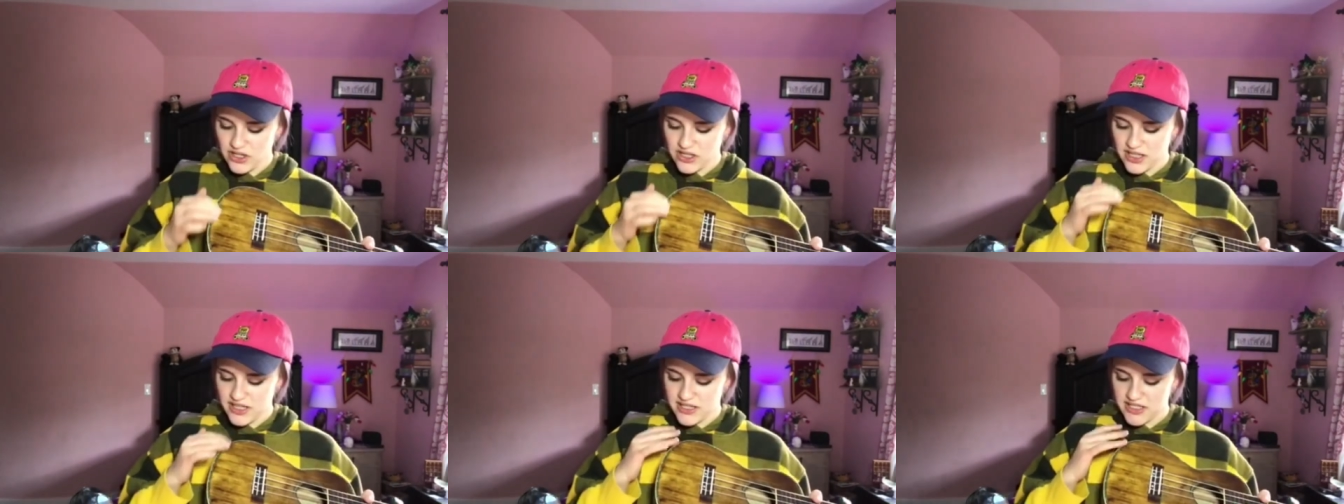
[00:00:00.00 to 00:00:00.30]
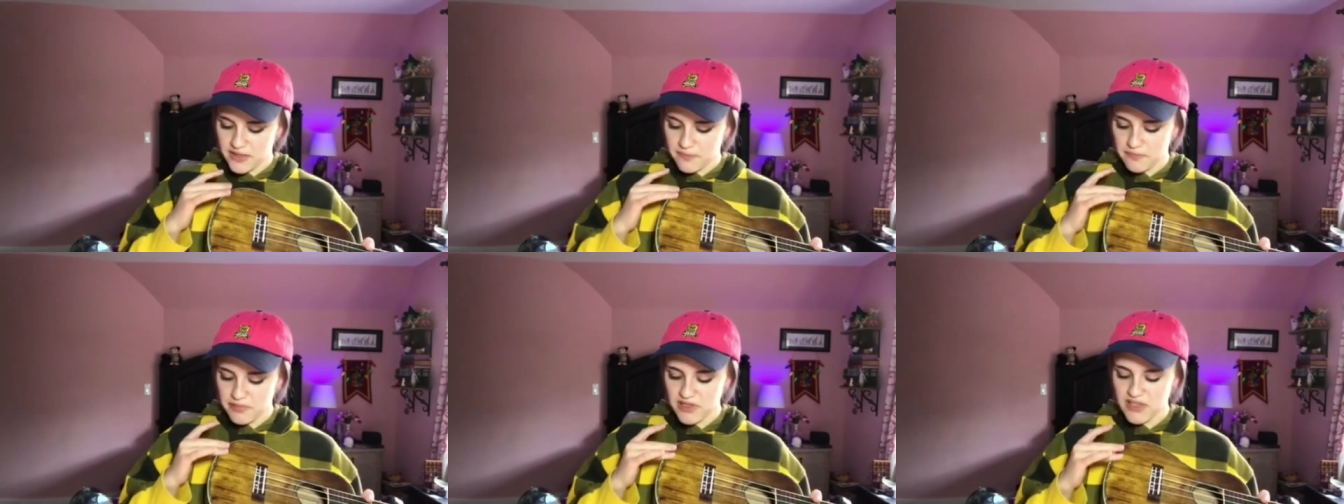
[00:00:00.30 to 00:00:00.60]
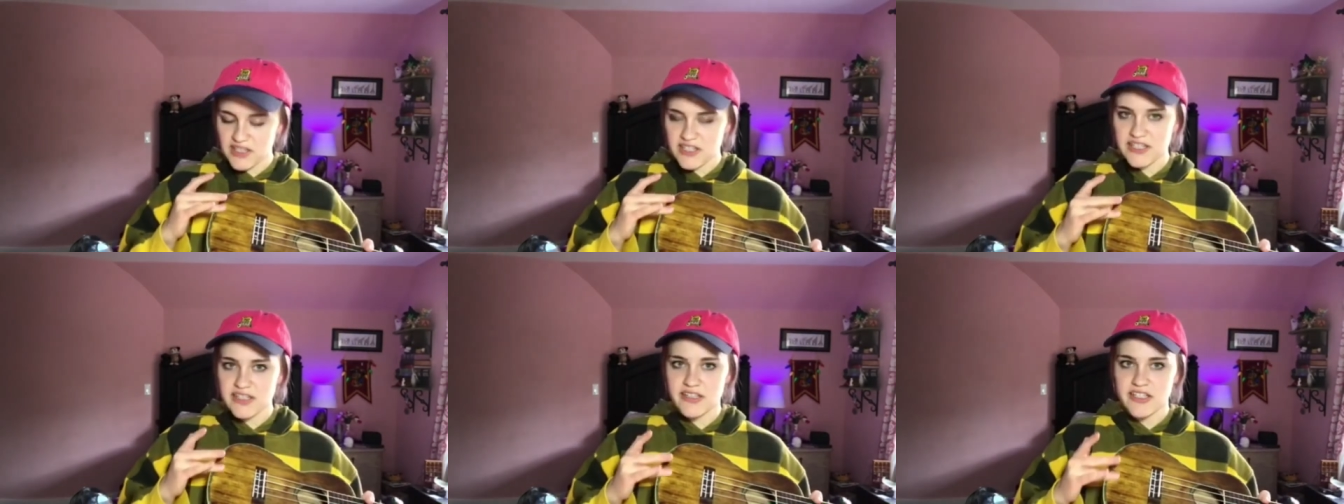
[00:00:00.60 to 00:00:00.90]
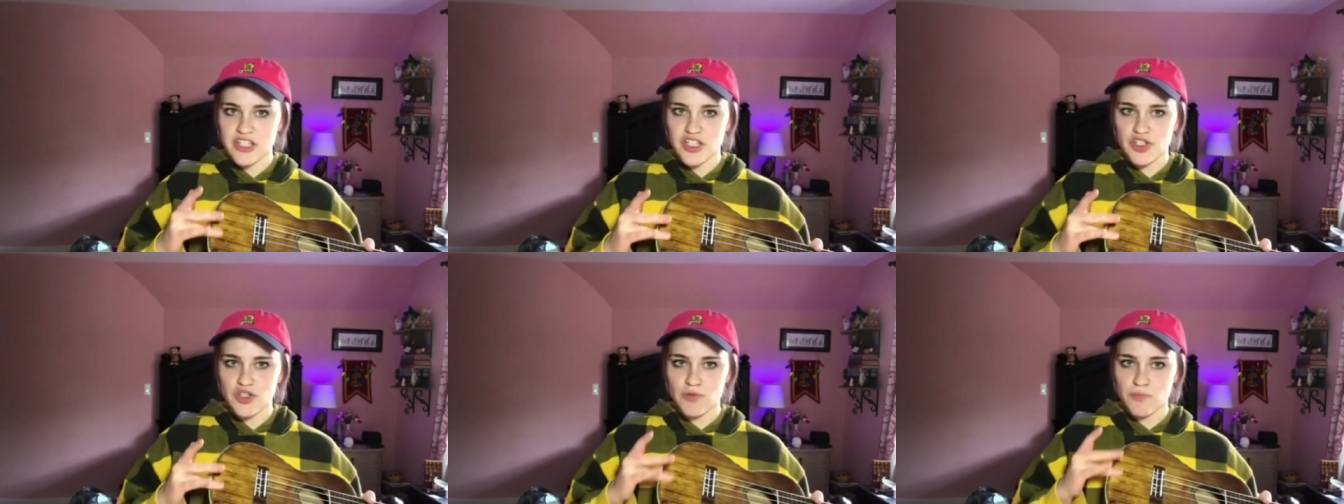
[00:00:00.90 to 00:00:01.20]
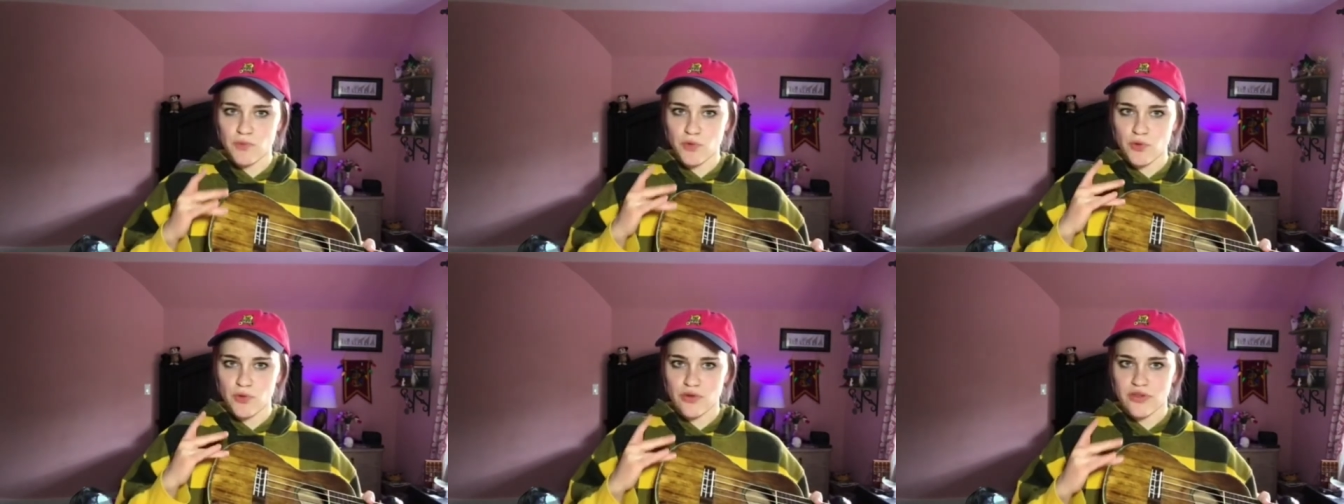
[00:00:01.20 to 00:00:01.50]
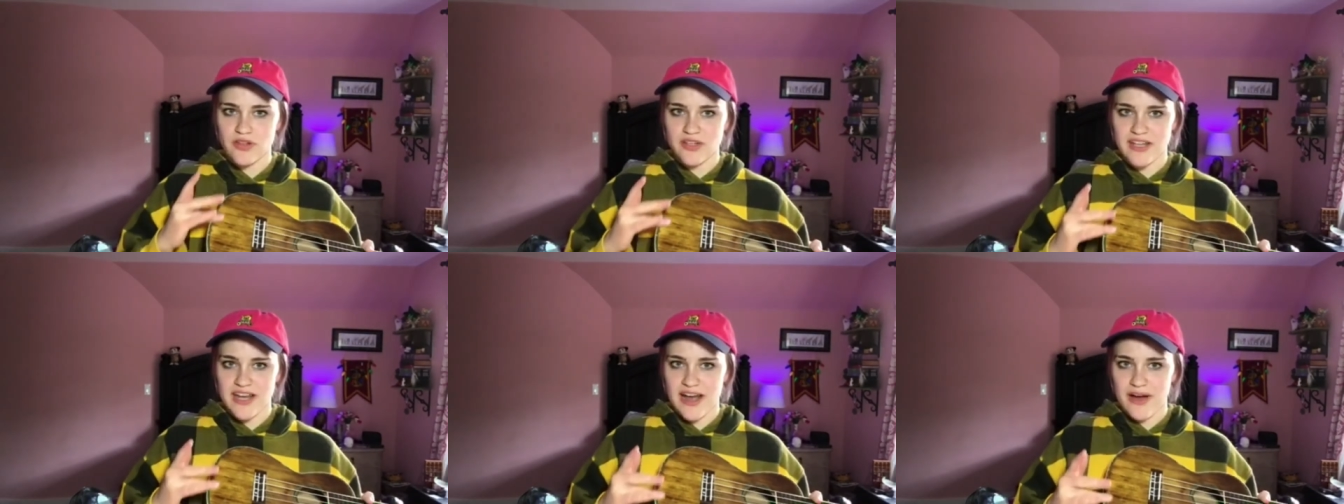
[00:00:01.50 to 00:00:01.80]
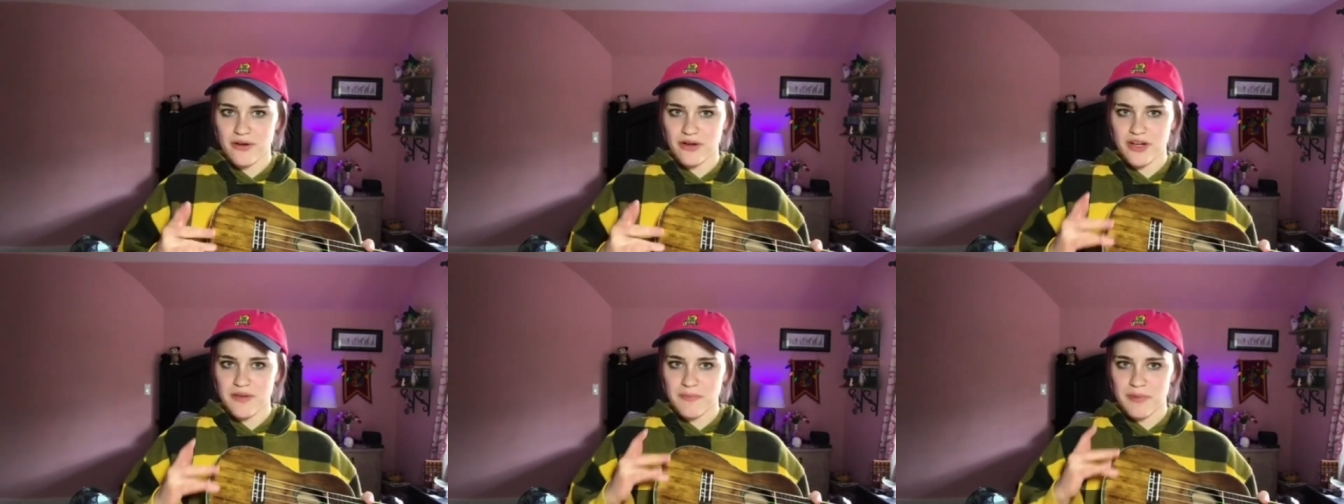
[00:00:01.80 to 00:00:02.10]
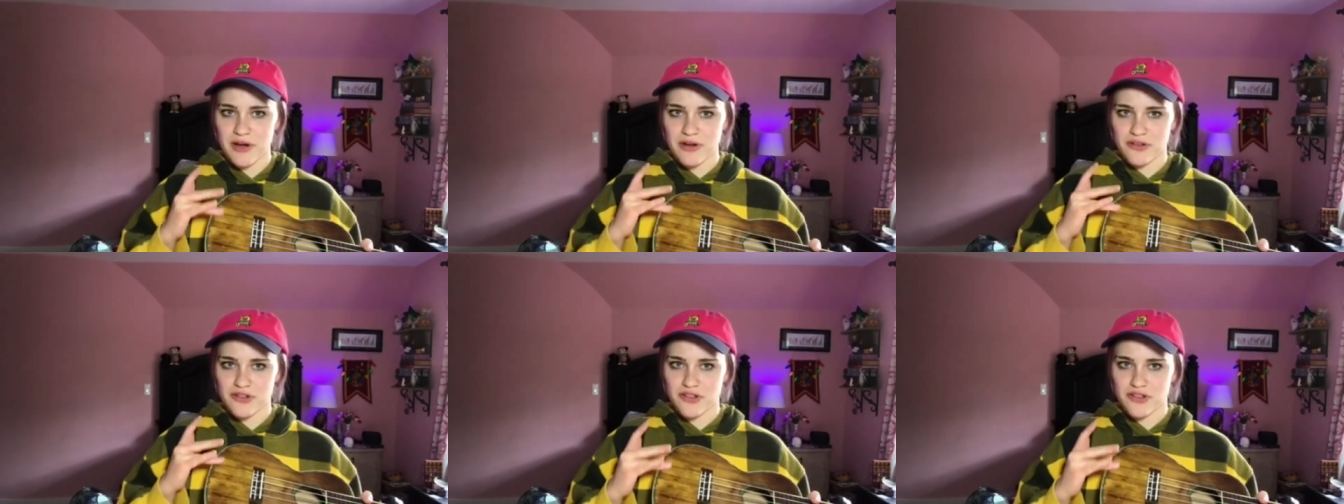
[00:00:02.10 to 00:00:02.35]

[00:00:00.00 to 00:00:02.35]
it's completely smoothed down compared